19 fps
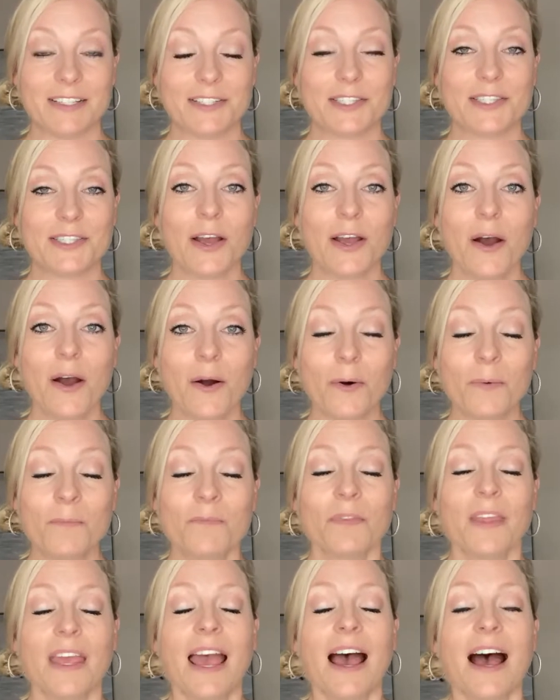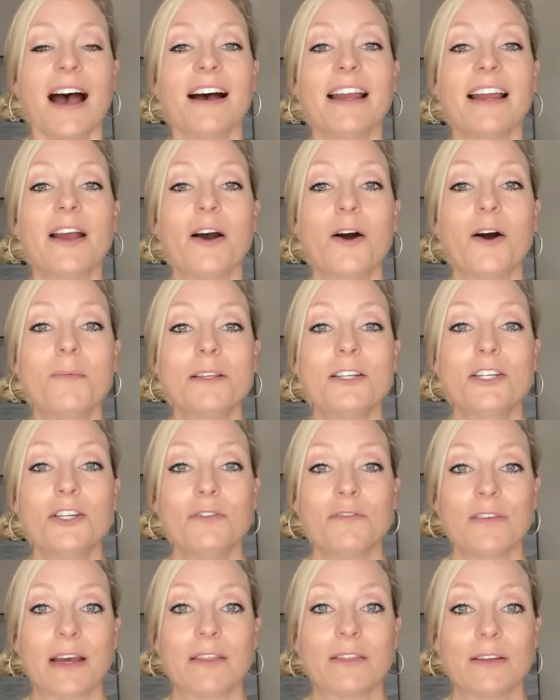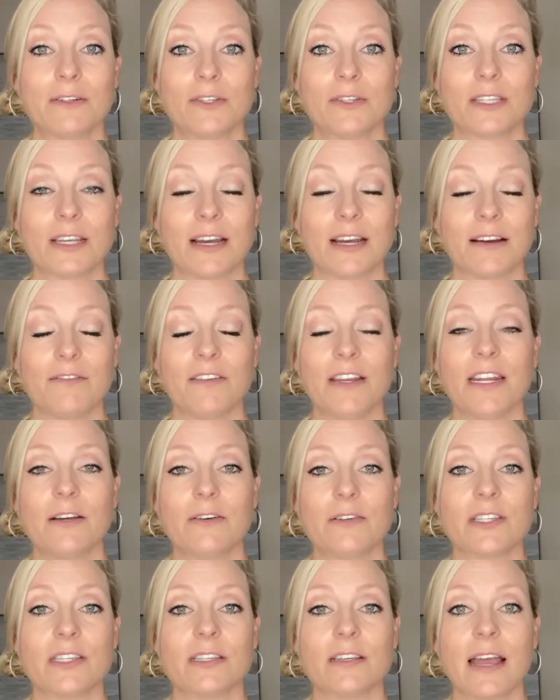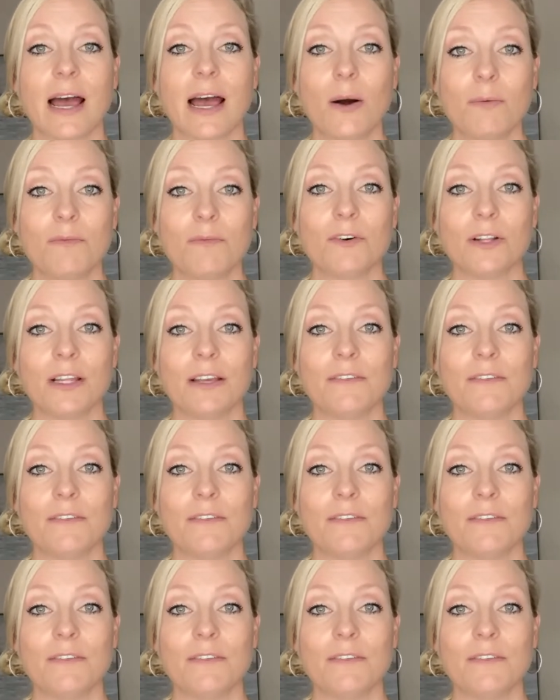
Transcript: So uh, I hope that you found those uh, videos helpful.